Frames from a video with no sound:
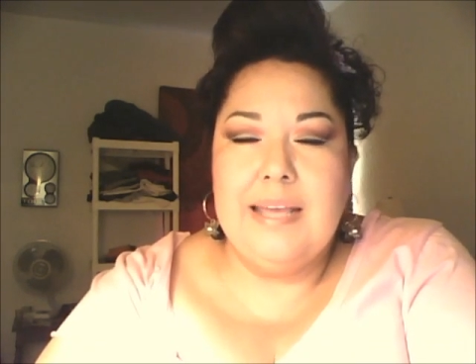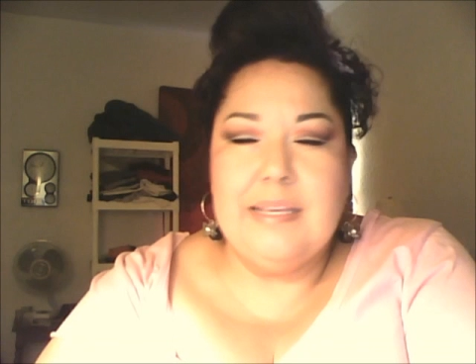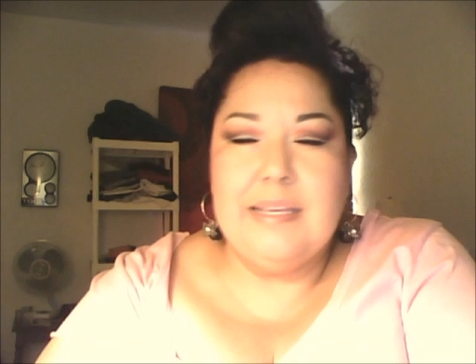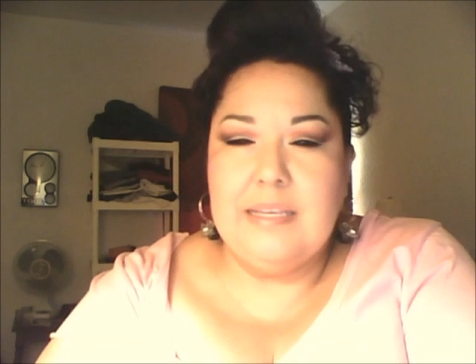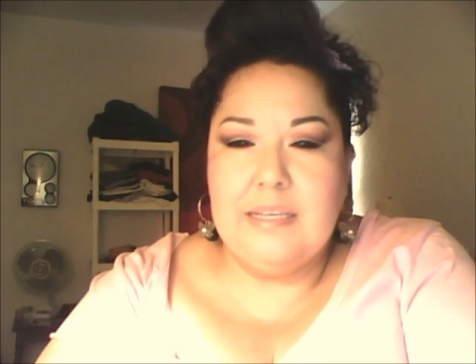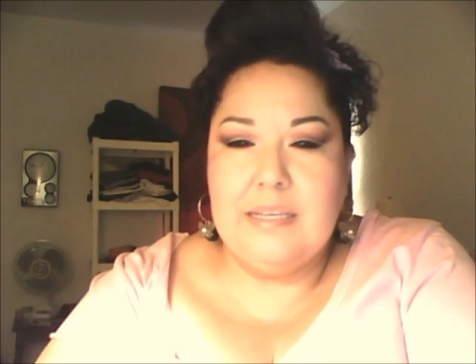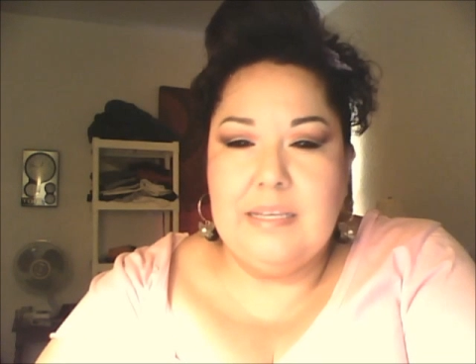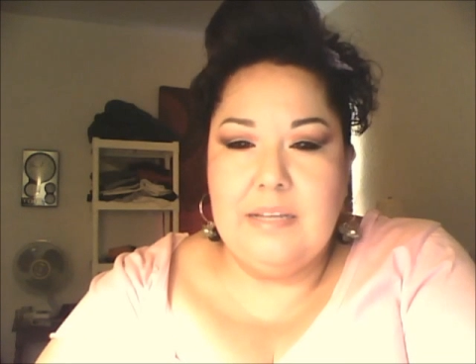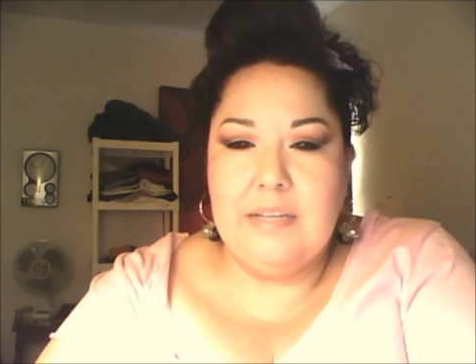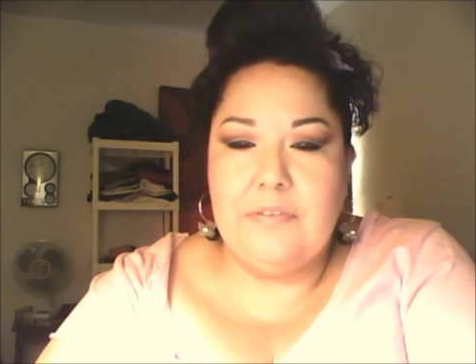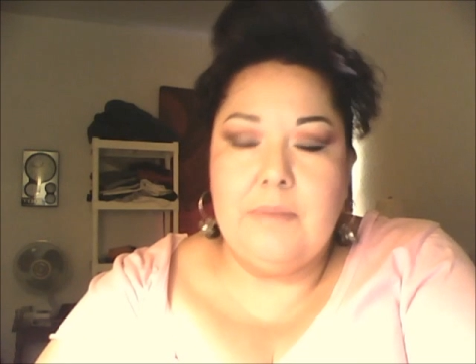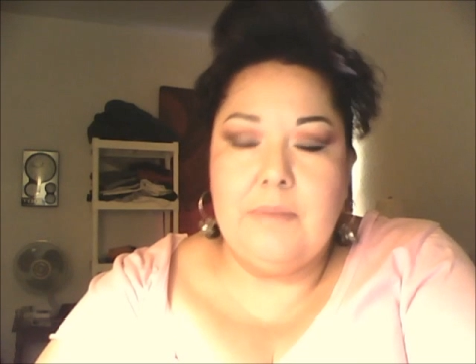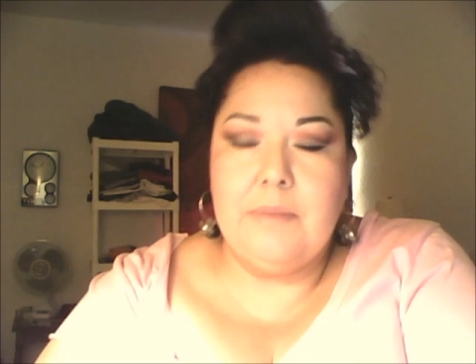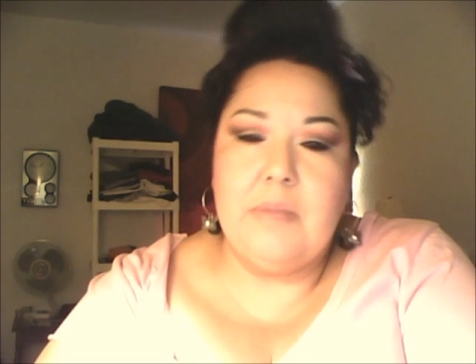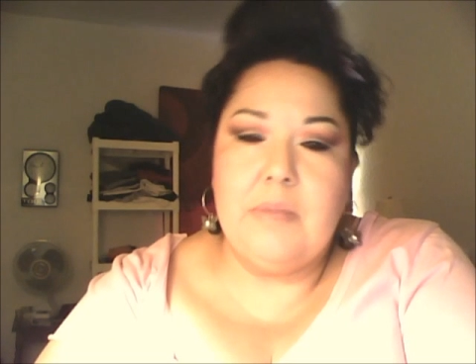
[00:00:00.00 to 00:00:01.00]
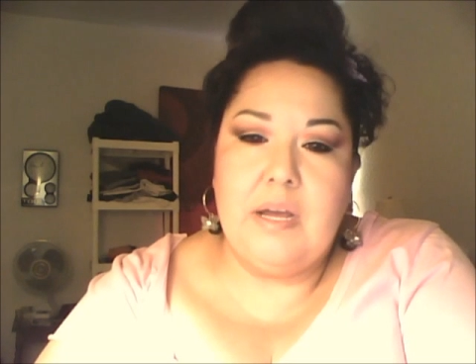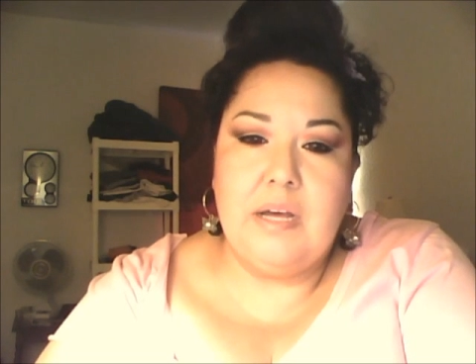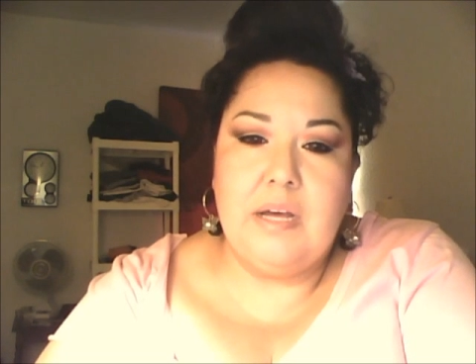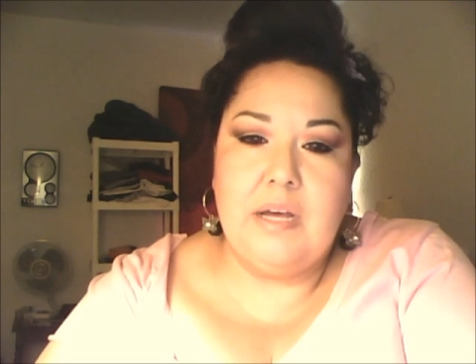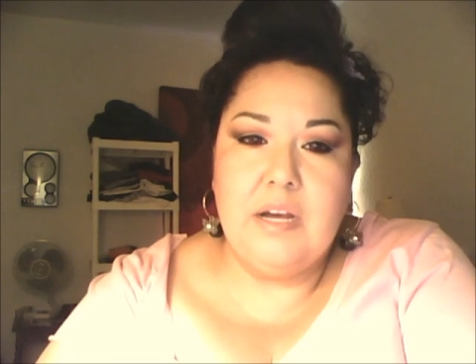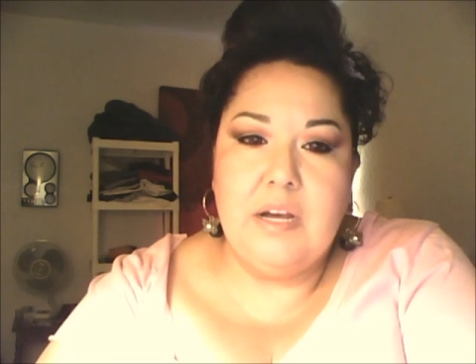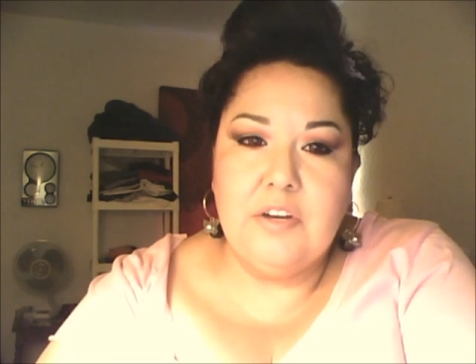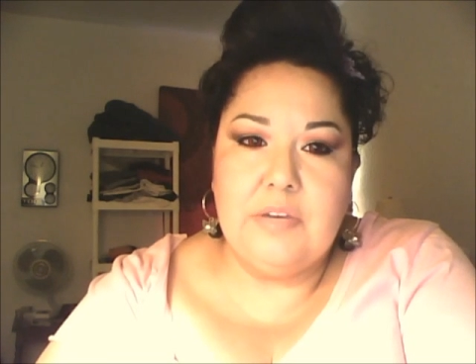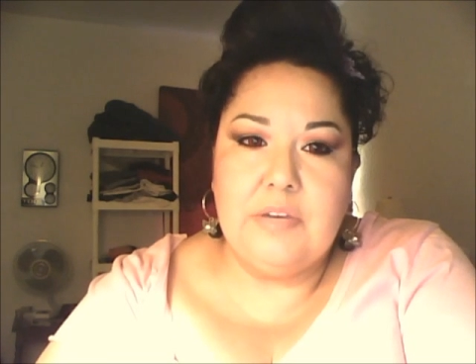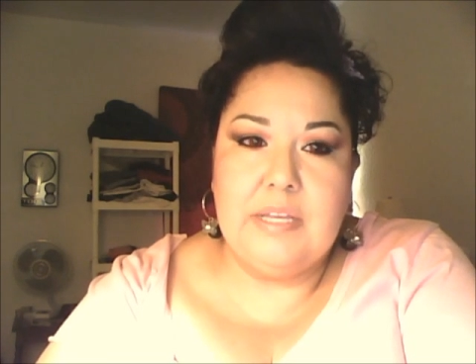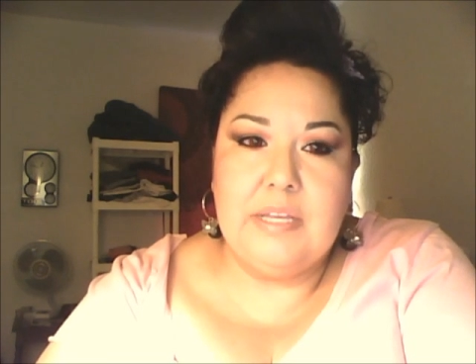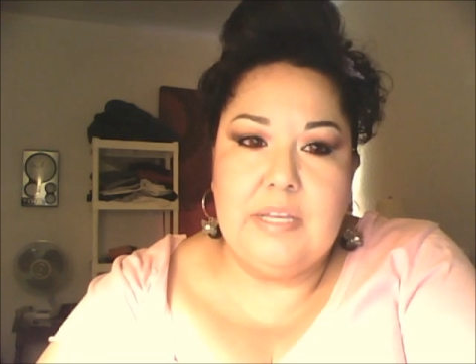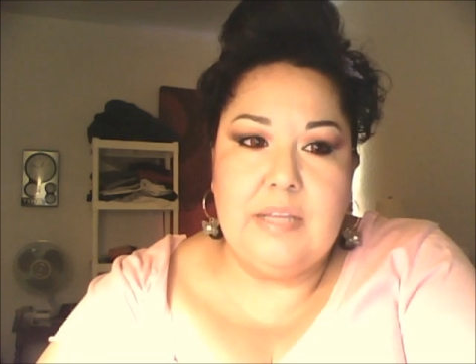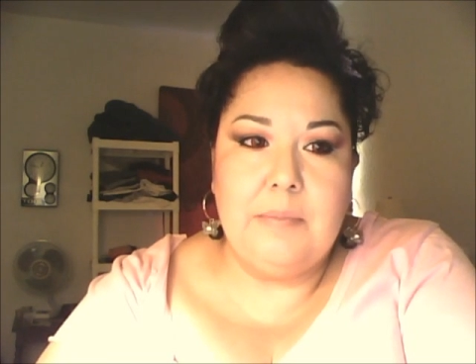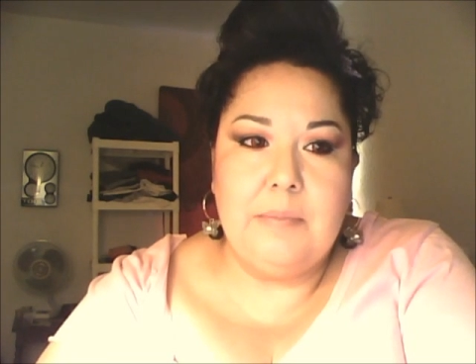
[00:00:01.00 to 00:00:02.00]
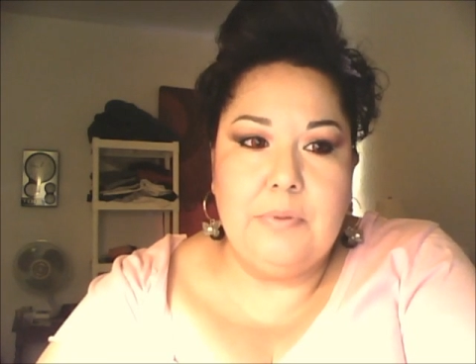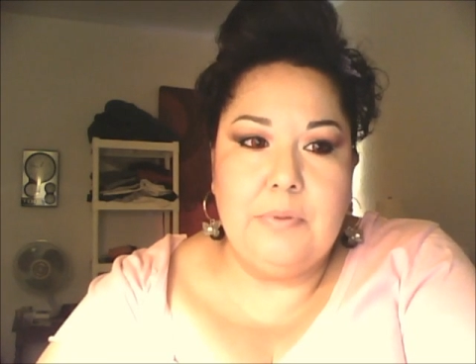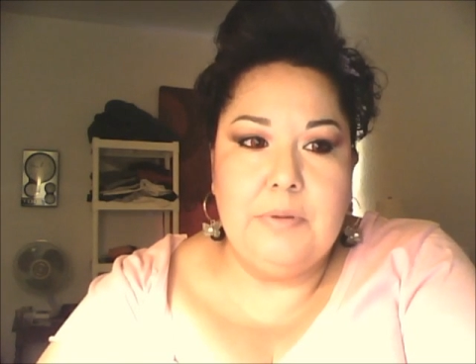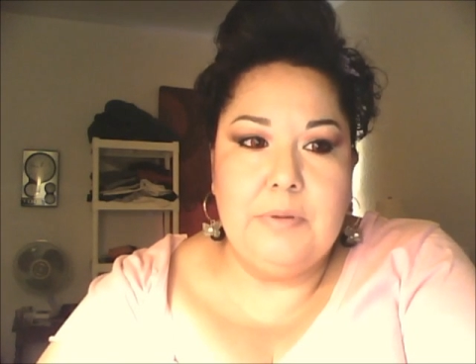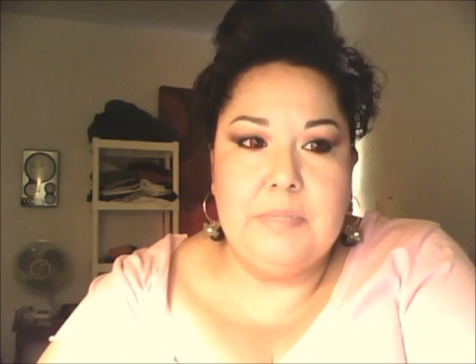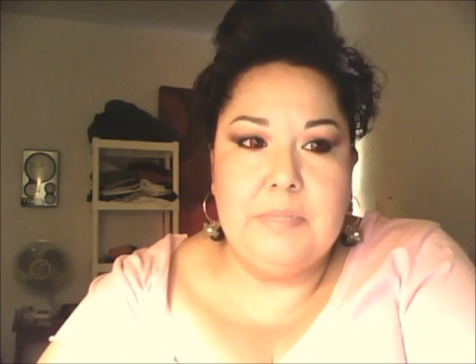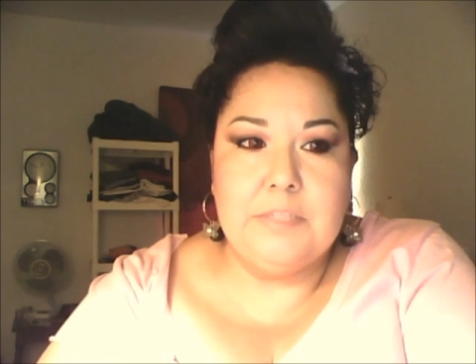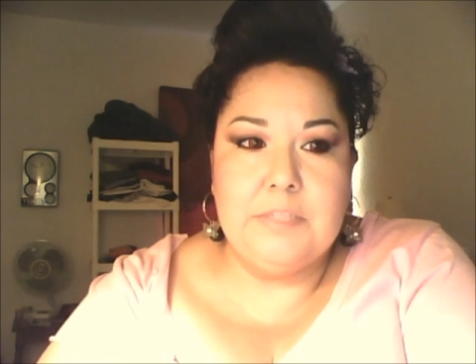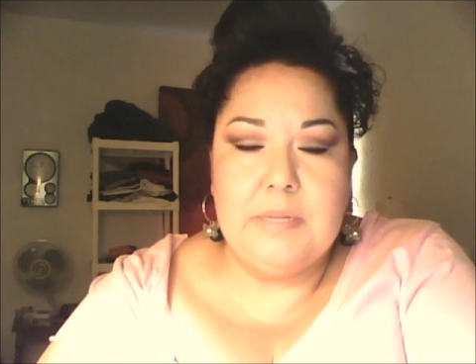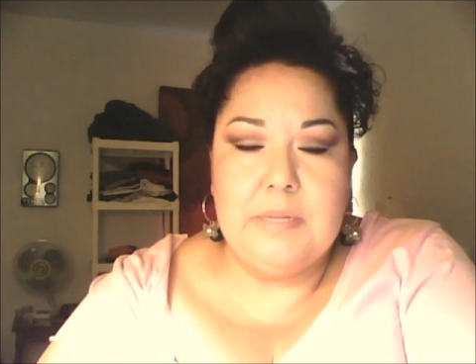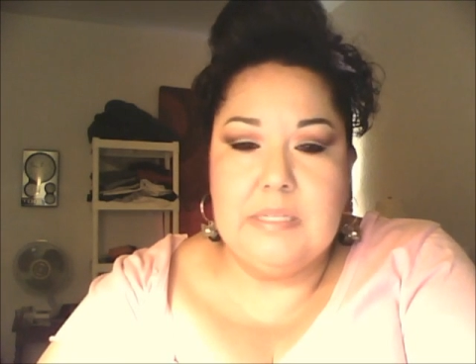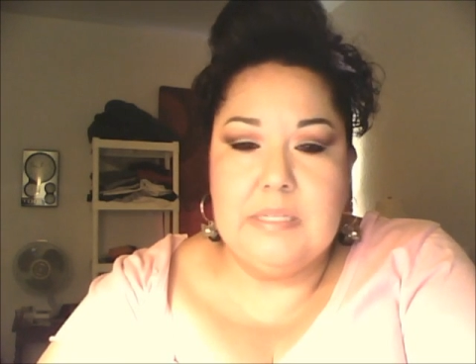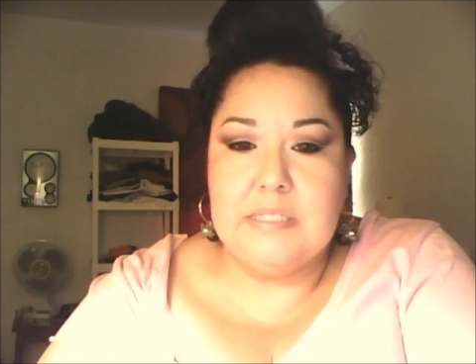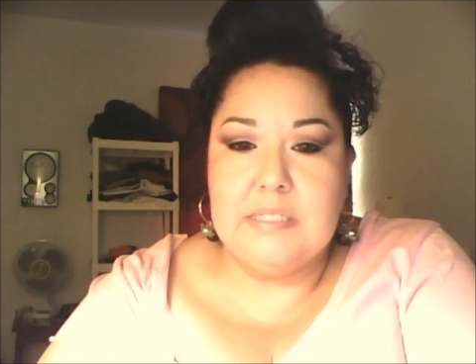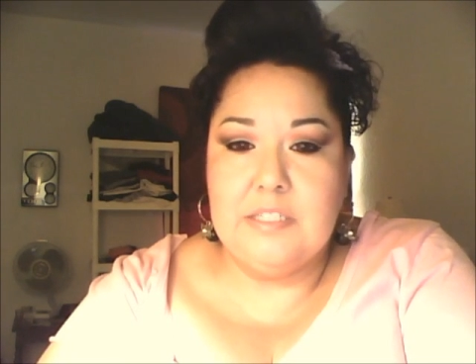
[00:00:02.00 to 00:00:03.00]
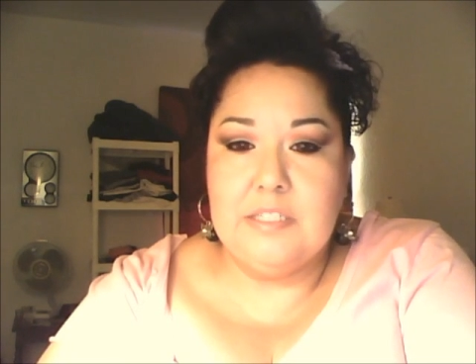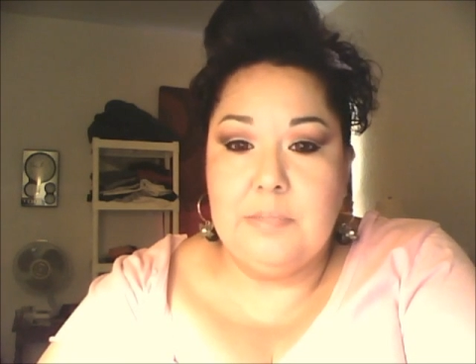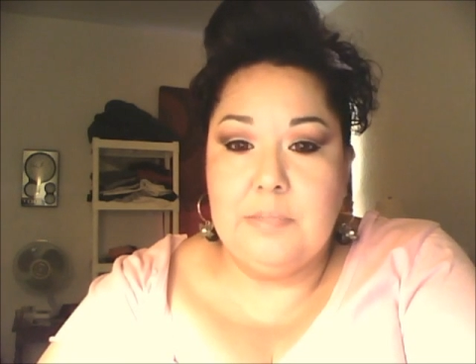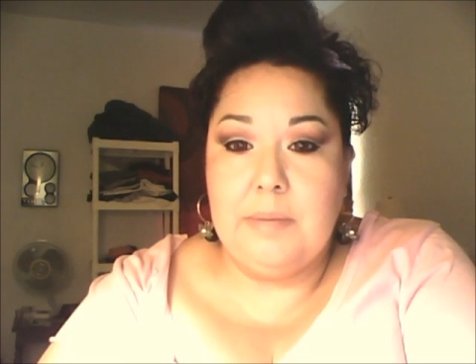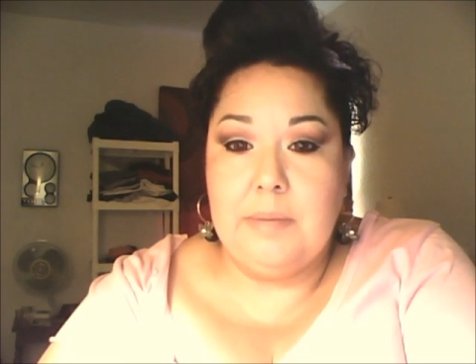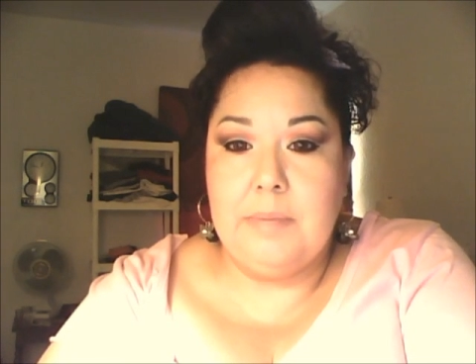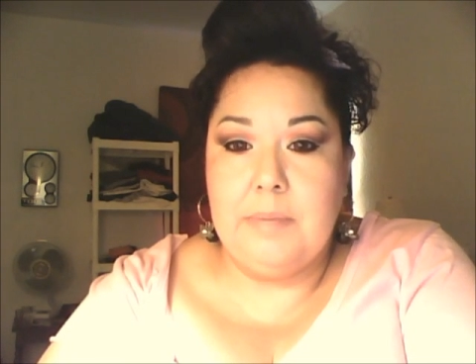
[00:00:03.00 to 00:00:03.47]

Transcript: eat if I'm not hungry. And I'm pretty much been listening to my